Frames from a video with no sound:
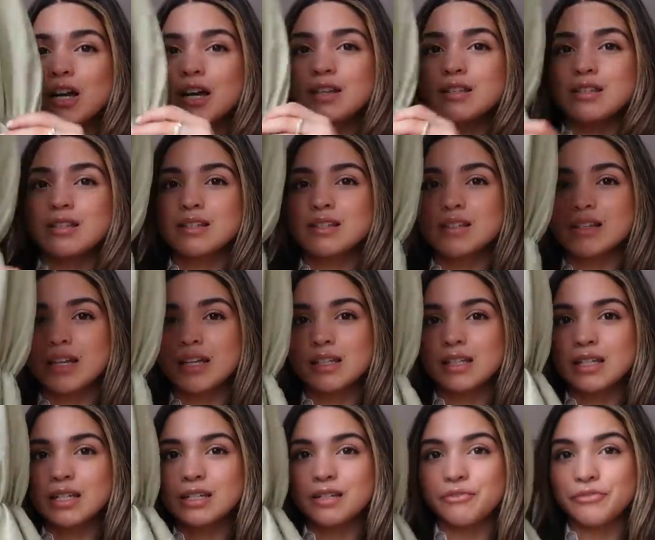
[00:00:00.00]
has
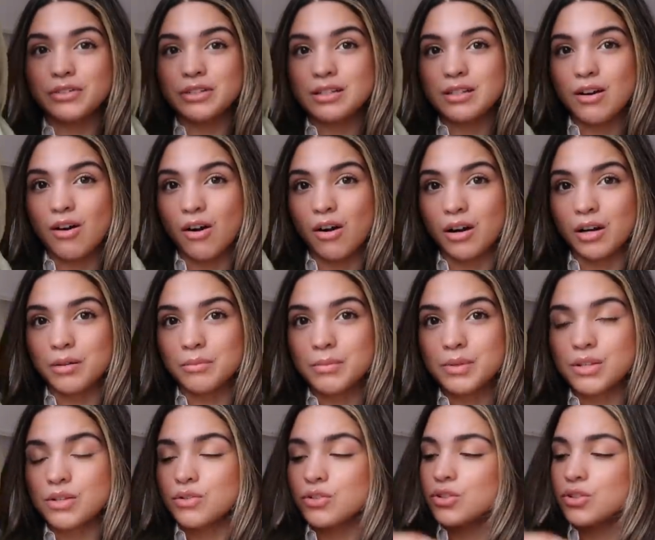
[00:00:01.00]
slightly different arms.